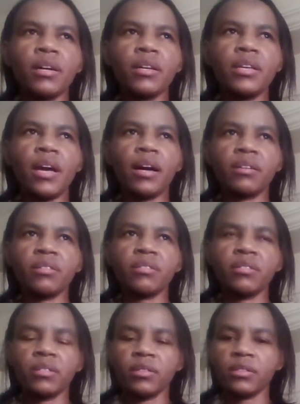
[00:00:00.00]
Yeah,
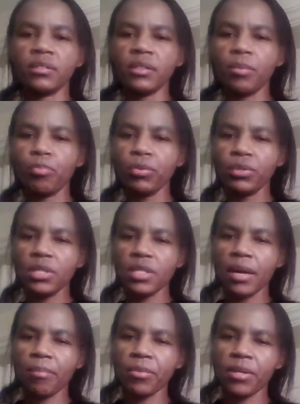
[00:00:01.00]
they put
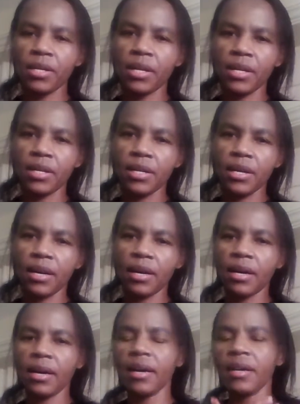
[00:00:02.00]
something like
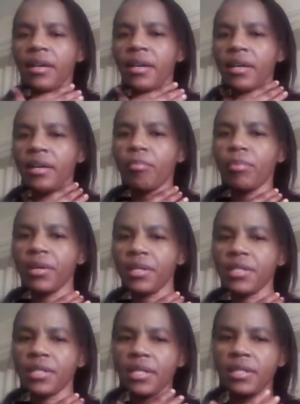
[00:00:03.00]
a neck
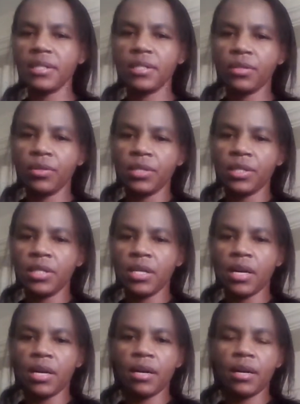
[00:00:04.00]
bracelet on
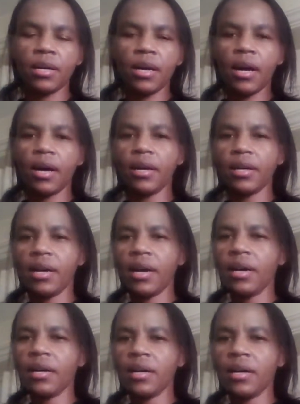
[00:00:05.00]

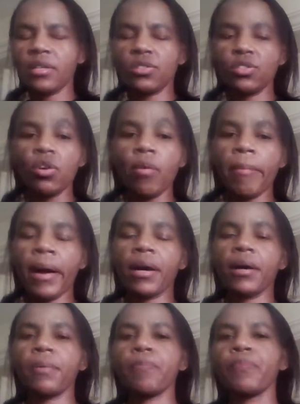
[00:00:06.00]
her
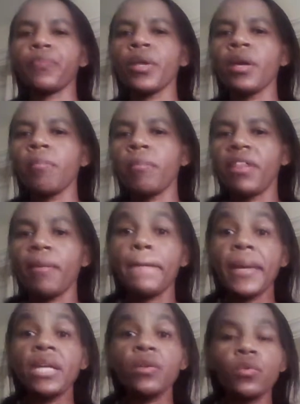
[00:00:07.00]
stomach, but the
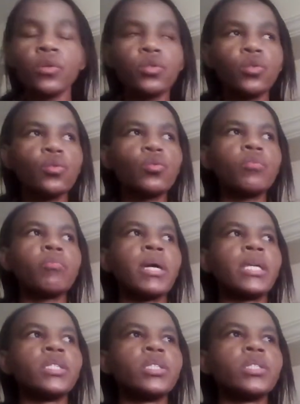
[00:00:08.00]
pain was too
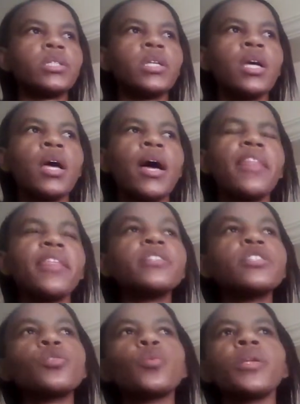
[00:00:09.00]
much. And
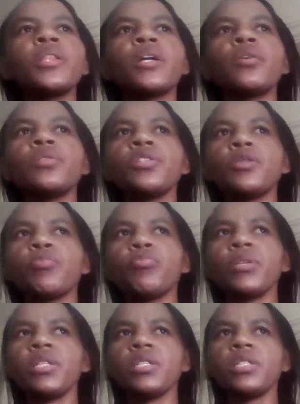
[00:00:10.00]
that is when the Holy
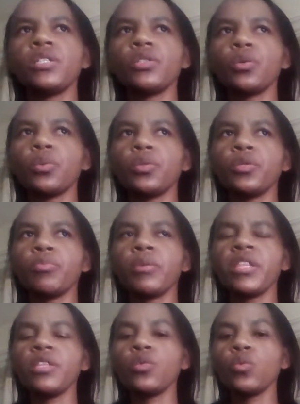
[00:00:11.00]
Spirit told me,
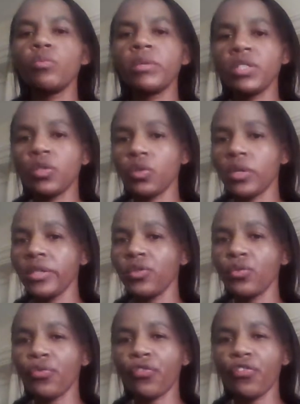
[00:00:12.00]
"This woman is trying
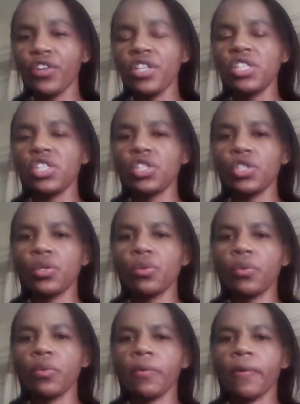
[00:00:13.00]
to finish
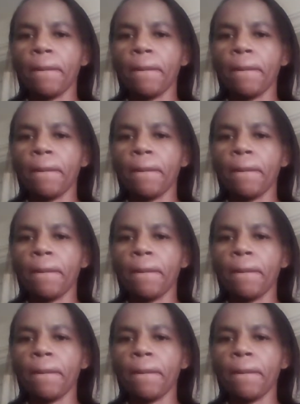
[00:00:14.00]
you,